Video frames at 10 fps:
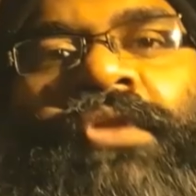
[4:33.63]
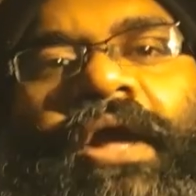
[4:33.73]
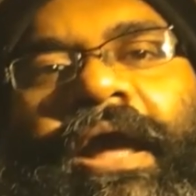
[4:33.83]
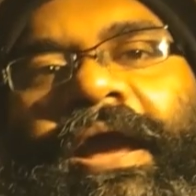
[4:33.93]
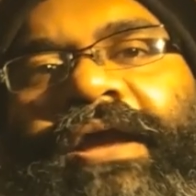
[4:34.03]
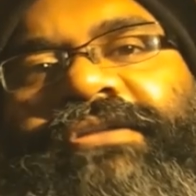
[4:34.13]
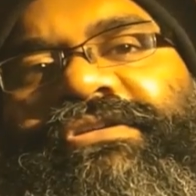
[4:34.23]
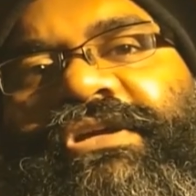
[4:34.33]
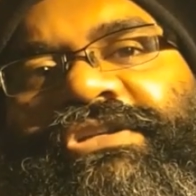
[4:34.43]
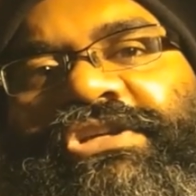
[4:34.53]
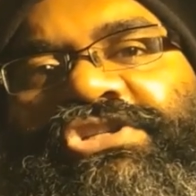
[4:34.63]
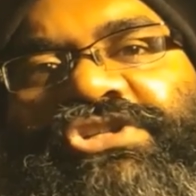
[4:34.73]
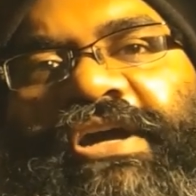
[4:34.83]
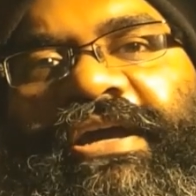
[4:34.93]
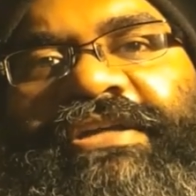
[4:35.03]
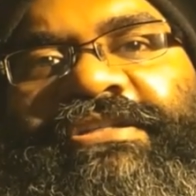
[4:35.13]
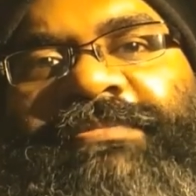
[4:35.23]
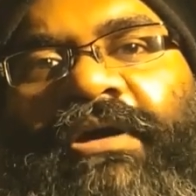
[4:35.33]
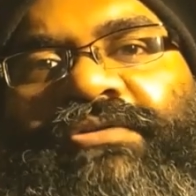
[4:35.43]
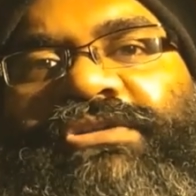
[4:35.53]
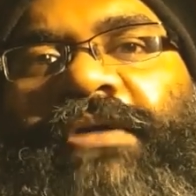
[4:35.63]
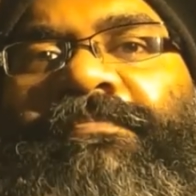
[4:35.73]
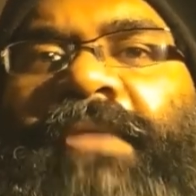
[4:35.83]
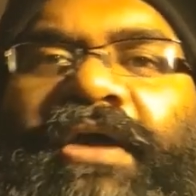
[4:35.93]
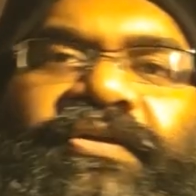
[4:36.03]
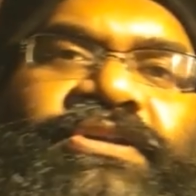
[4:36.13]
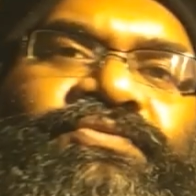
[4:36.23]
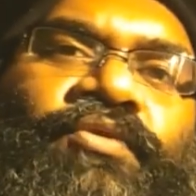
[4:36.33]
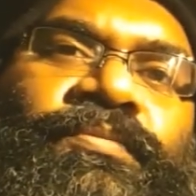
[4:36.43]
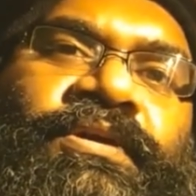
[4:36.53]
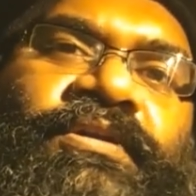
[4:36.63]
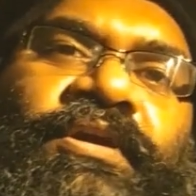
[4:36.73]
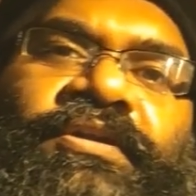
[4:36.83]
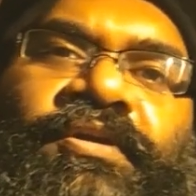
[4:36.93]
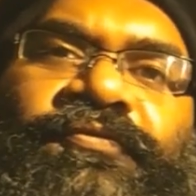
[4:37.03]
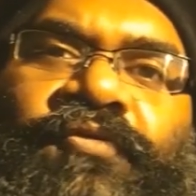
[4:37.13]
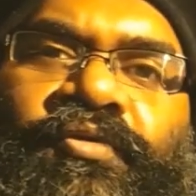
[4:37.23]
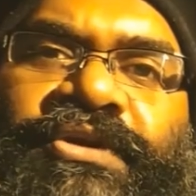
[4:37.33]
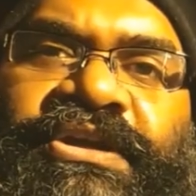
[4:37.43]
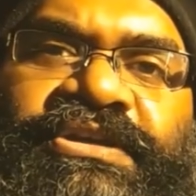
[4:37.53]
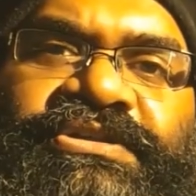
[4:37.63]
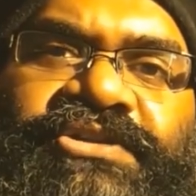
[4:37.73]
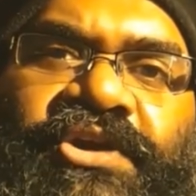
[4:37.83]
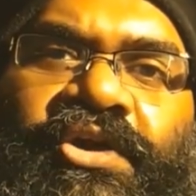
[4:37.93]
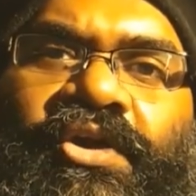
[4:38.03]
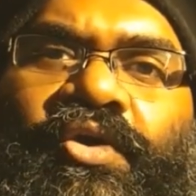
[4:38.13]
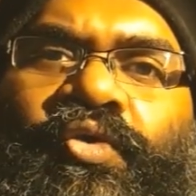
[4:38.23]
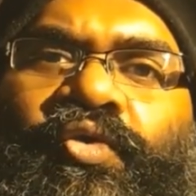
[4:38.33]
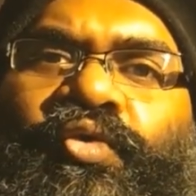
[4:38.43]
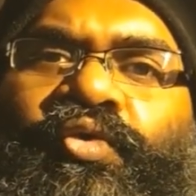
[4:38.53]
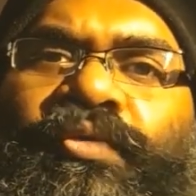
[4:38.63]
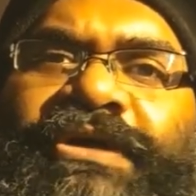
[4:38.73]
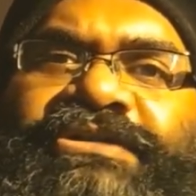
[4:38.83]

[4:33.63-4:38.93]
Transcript: And Cutting Chai is about a married woman in her 40s who is